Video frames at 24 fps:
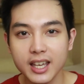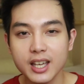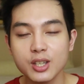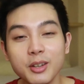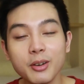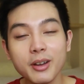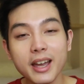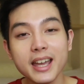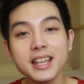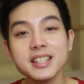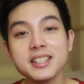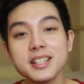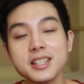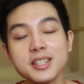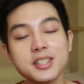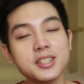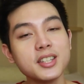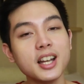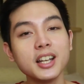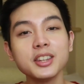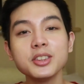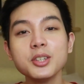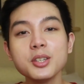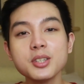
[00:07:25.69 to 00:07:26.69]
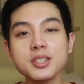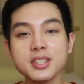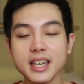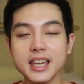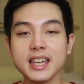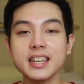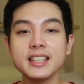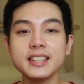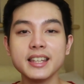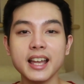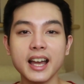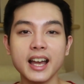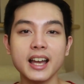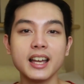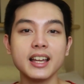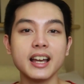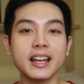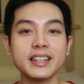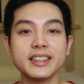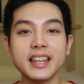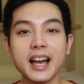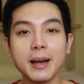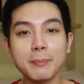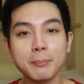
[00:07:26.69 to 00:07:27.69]
Now guys, that's not to say na
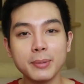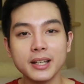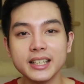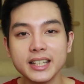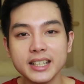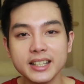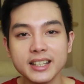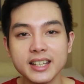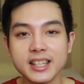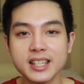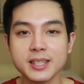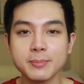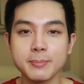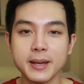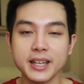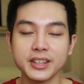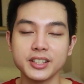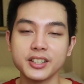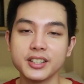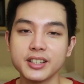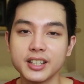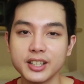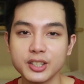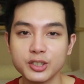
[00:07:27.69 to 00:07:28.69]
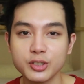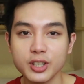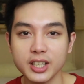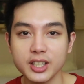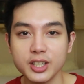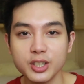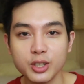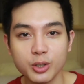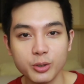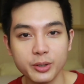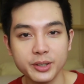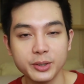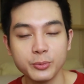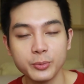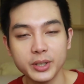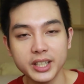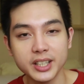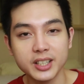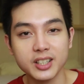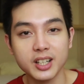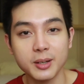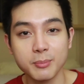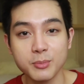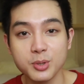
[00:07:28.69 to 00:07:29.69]
Adapalene is better than Tretinoin when
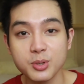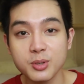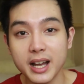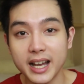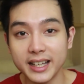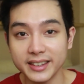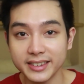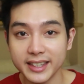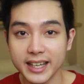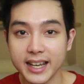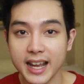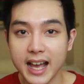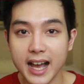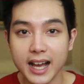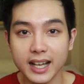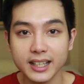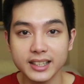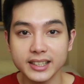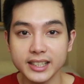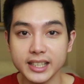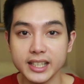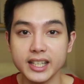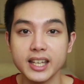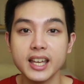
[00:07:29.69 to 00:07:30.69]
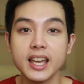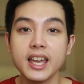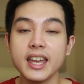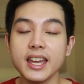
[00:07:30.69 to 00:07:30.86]
it comes to anti-acne.